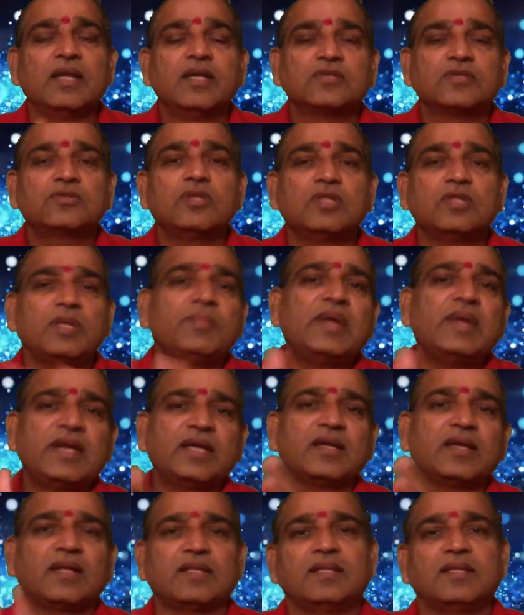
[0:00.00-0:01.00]
So they made
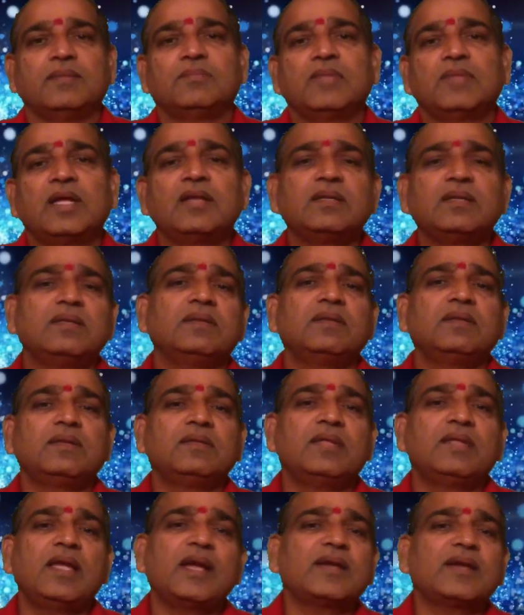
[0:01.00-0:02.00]
a Grandam. And
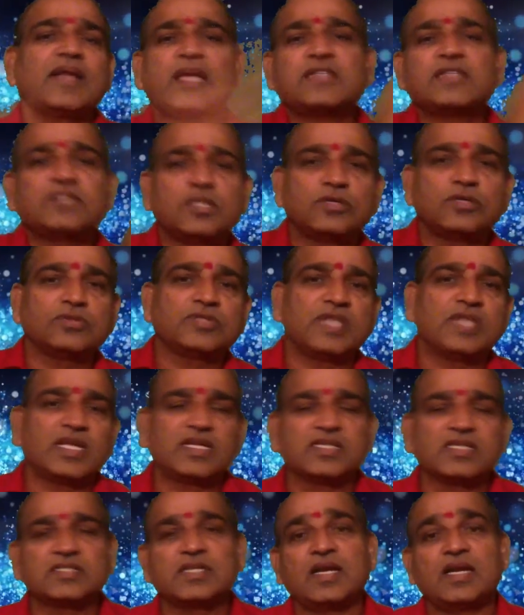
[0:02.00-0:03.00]
they attached it to Sri
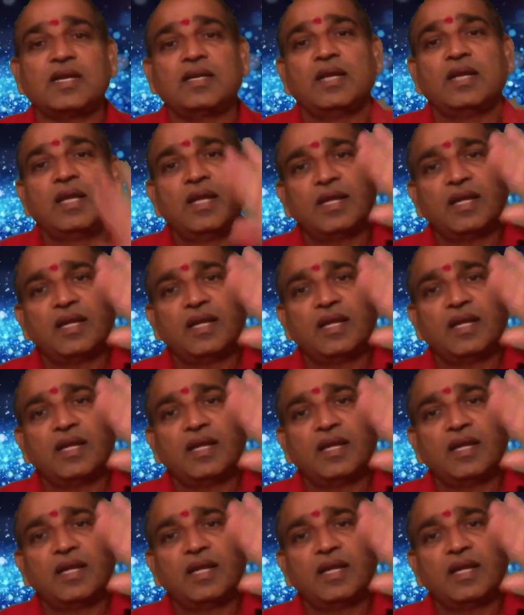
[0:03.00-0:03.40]
Krishna.